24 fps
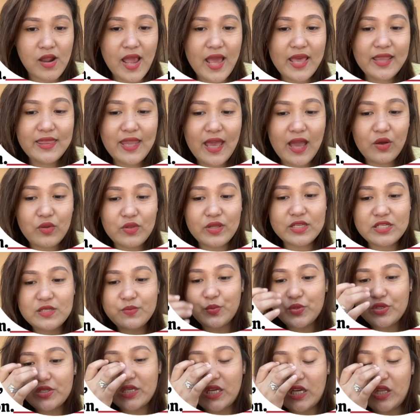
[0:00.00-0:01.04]
And now let's
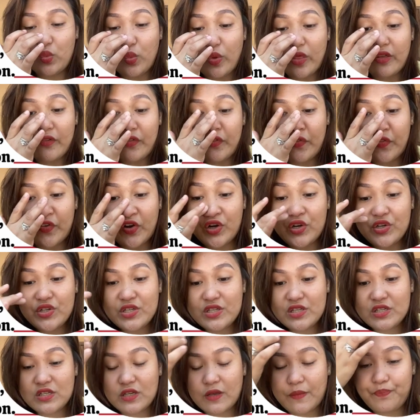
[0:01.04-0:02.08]
proceed with the
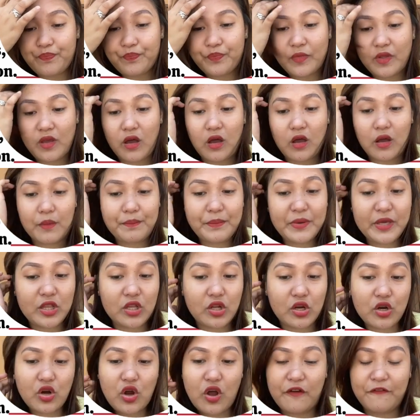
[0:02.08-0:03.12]
first
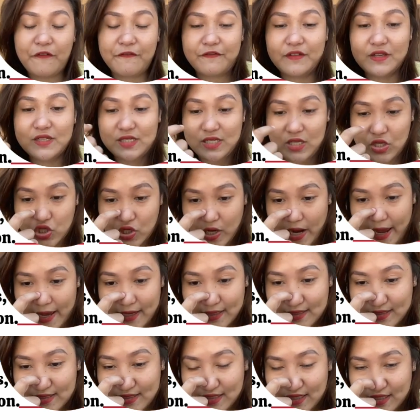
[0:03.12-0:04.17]
pillar of the
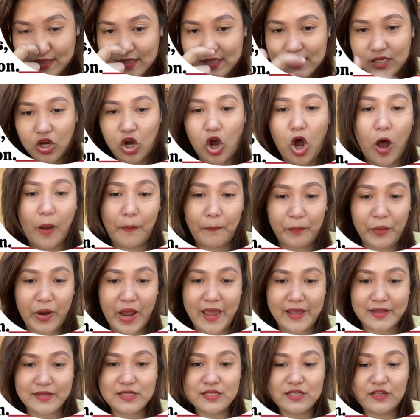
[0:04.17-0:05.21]
CJS. This is a
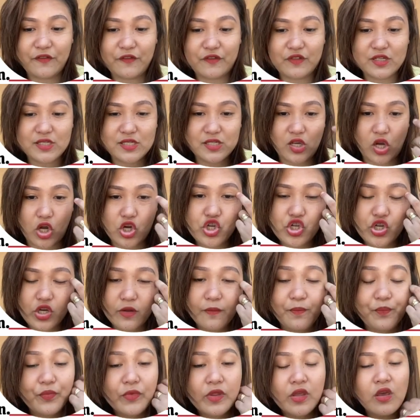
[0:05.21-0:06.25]
comprehensive discussion
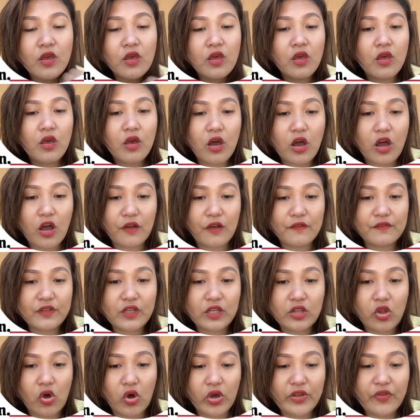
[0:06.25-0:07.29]
of the
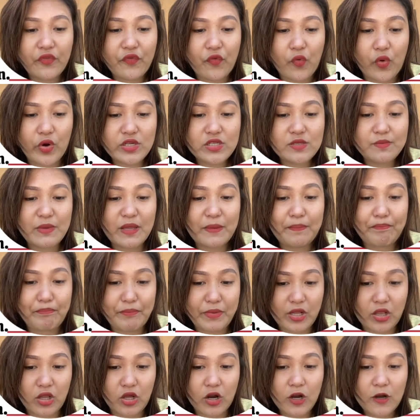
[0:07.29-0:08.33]
law enforcement
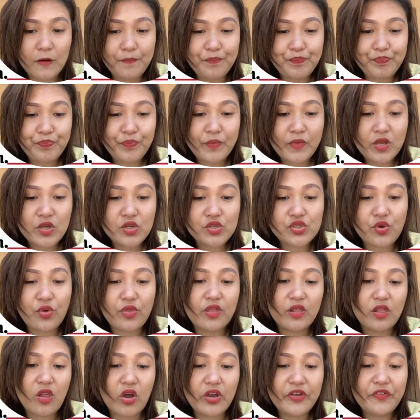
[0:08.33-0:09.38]
pillar. So
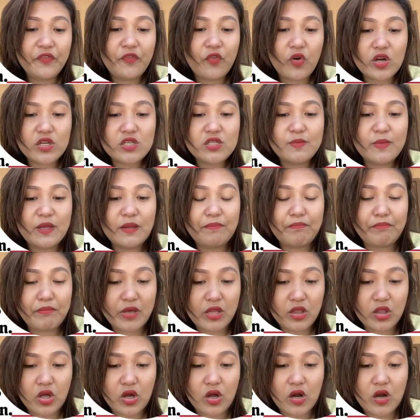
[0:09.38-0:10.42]
the law enforcement
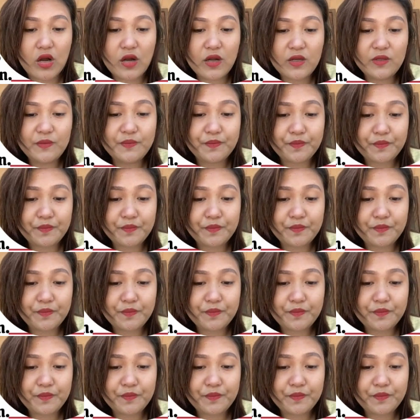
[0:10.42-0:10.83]
pillar